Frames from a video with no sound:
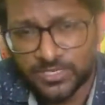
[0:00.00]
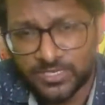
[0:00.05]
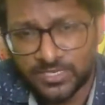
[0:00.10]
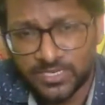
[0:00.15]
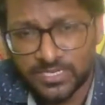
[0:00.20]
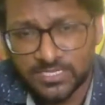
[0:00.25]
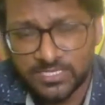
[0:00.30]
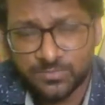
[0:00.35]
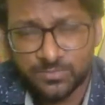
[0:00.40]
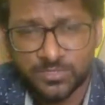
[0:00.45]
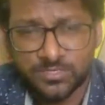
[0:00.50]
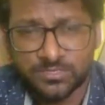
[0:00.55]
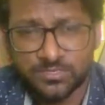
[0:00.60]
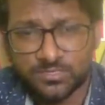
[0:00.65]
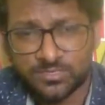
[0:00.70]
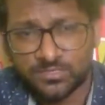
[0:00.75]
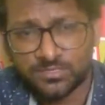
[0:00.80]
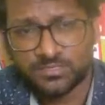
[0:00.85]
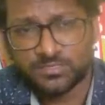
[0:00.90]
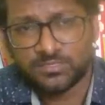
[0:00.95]
as per
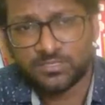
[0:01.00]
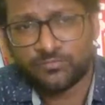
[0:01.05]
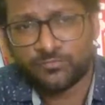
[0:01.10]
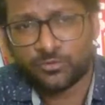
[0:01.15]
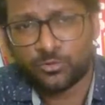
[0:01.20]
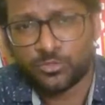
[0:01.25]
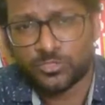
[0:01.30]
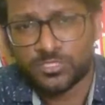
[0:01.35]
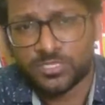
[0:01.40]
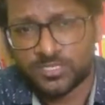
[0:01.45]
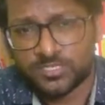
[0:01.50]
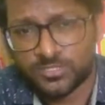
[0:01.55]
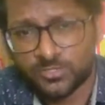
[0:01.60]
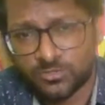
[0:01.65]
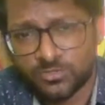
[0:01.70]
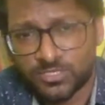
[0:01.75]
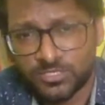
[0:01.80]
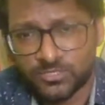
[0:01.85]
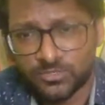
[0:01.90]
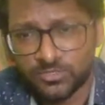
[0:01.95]
the flow chart, so
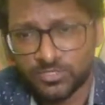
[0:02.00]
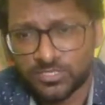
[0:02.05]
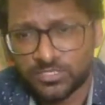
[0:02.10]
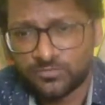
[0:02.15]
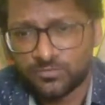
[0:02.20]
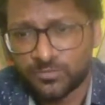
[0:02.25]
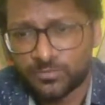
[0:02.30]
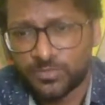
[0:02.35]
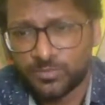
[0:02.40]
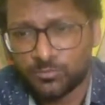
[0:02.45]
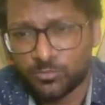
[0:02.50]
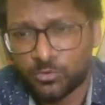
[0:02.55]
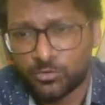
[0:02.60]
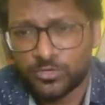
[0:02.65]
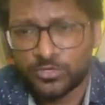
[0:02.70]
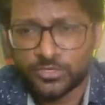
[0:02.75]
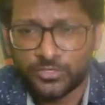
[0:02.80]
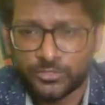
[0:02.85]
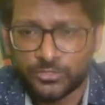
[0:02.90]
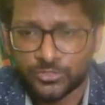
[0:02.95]
that it would be
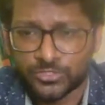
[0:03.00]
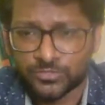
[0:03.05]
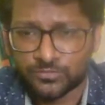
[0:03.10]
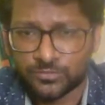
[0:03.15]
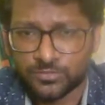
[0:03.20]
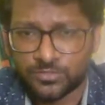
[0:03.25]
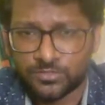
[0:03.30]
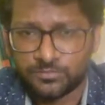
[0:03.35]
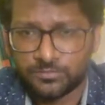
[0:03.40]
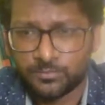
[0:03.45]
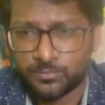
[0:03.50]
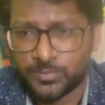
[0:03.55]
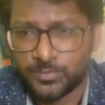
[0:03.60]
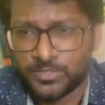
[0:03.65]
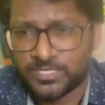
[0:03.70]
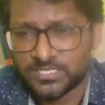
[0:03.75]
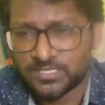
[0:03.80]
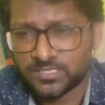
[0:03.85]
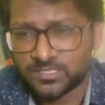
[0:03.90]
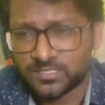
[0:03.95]
more useful.
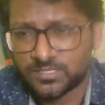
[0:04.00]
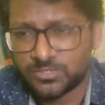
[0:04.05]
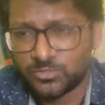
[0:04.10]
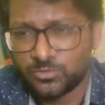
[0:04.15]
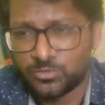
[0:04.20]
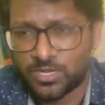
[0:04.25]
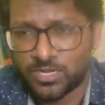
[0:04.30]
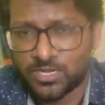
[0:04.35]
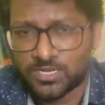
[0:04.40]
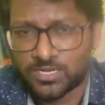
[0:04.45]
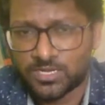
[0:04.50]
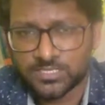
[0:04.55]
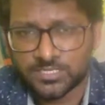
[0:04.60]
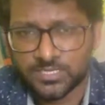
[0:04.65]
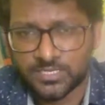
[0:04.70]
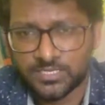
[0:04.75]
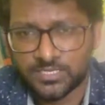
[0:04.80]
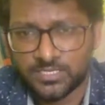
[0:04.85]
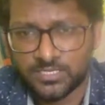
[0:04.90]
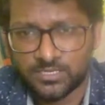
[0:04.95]
Please do ask
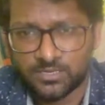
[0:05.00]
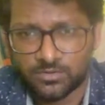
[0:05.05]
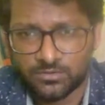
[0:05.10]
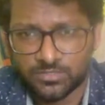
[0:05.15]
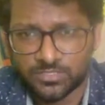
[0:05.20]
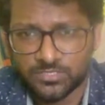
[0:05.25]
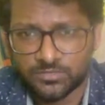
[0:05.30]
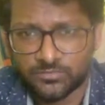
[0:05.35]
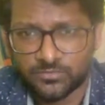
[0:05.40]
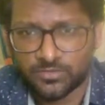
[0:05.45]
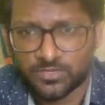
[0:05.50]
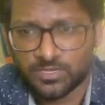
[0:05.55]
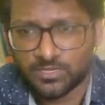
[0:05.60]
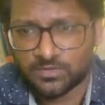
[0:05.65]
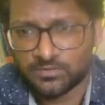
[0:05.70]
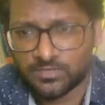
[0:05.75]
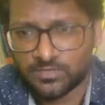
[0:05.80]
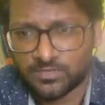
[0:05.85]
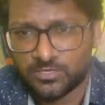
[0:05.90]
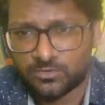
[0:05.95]
any doubts. If you
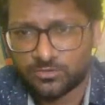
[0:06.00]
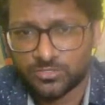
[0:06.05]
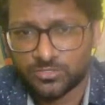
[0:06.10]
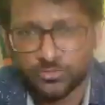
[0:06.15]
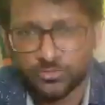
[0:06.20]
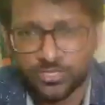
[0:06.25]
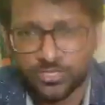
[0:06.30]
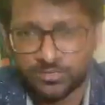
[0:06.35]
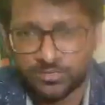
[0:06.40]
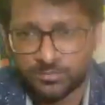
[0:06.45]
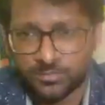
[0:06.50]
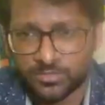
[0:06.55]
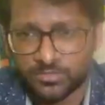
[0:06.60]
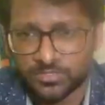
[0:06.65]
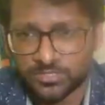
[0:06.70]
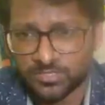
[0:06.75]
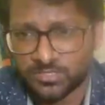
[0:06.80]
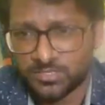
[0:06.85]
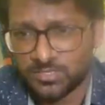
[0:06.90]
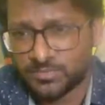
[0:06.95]
have any doubts, you can
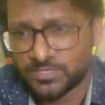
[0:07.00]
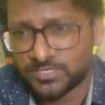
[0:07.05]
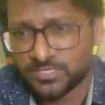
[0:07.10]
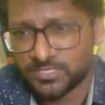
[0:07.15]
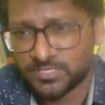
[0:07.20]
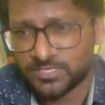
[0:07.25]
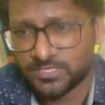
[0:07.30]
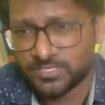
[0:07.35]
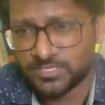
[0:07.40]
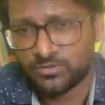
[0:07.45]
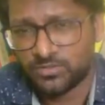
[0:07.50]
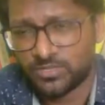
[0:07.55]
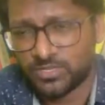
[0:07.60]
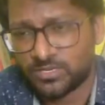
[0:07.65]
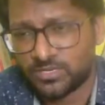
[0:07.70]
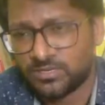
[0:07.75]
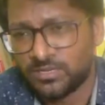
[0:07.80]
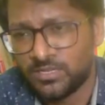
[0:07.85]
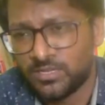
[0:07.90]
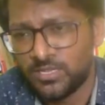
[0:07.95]
personally message or you
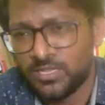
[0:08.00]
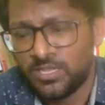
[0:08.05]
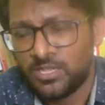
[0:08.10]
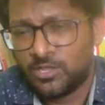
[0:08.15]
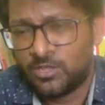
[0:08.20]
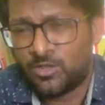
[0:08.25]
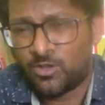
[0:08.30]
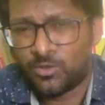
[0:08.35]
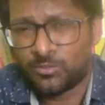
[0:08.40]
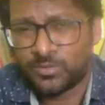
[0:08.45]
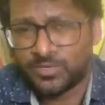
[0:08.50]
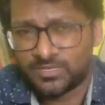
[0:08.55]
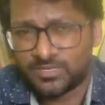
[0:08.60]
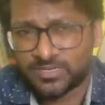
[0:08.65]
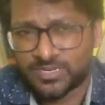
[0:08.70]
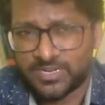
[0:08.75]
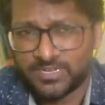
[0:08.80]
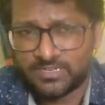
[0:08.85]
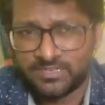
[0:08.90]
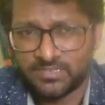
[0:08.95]
can comment
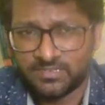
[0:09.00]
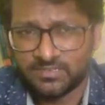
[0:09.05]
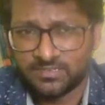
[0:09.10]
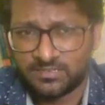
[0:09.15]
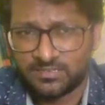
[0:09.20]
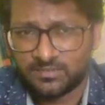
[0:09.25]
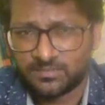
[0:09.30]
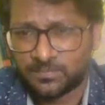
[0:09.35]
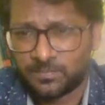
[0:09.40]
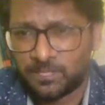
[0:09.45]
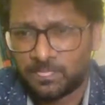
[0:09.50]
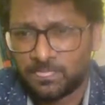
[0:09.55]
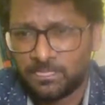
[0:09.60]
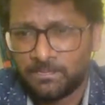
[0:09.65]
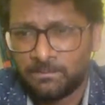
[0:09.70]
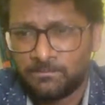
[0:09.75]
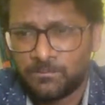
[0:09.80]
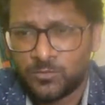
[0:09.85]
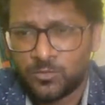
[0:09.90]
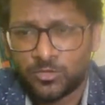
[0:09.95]
right here.
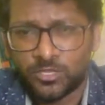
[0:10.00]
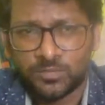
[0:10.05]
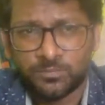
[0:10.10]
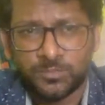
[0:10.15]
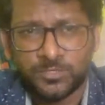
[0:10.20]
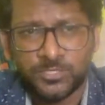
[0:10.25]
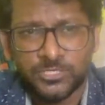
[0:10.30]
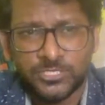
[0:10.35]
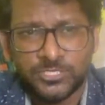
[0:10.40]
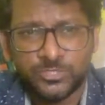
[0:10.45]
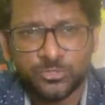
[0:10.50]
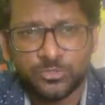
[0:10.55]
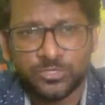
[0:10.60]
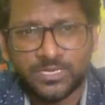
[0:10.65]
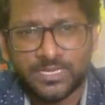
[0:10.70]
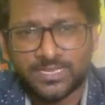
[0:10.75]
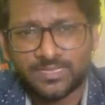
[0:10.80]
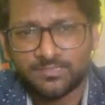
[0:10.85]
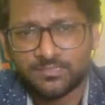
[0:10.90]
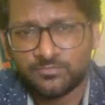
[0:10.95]
Okay, please do
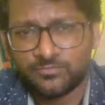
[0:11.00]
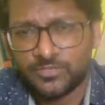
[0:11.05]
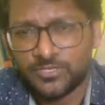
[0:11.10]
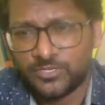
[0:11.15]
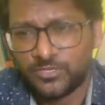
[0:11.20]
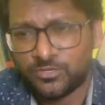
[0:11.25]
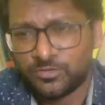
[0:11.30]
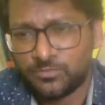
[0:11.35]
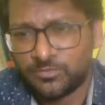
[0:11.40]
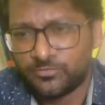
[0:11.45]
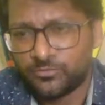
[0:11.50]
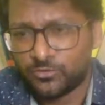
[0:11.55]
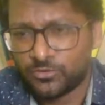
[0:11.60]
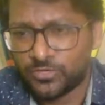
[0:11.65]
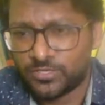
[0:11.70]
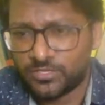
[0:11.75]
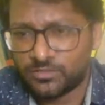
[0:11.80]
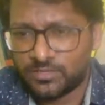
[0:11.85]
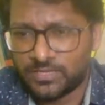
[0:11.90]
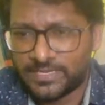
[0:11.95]
like the video before
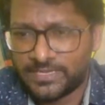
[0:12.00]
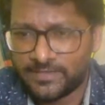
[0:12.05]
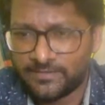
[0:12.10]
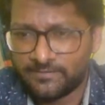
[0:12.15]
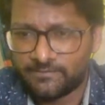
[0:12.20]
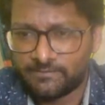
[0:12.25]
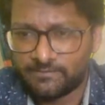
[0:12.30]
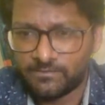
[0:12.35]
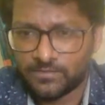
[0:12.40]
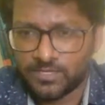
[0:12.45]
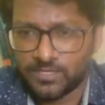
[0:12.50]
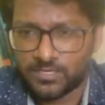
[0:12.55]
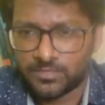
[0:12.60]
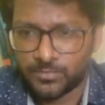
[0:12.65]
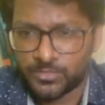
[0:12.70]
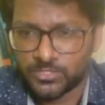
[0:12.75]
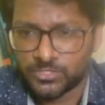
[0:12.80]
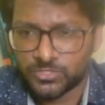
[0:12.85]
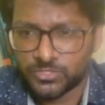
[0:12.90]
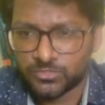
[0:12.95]
you leave, and
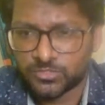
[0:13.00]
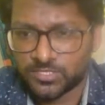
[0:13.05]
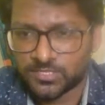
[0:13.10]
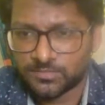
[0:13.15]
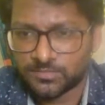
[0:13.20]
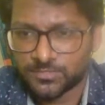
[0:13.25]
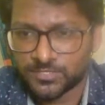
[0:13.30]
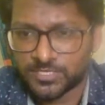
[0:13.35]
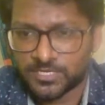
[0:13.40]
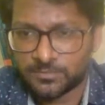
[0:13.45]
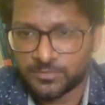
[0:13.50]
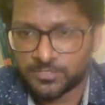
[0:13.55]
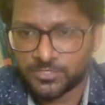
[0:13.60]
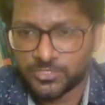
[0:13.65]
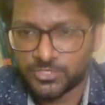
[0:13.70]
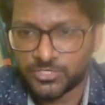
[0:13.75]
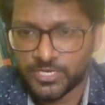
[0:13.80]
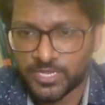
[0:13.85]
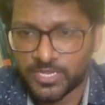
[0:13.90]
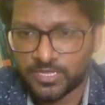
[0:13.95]
please do subscribe and
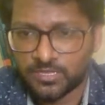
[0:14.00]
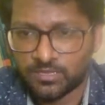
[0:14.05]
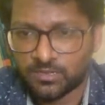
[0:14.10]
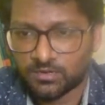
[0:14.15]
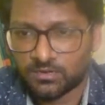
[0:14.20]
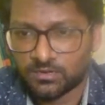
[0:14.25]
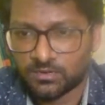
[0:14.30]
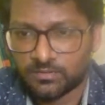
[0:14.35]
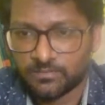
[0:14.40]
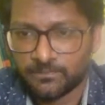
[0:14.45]
share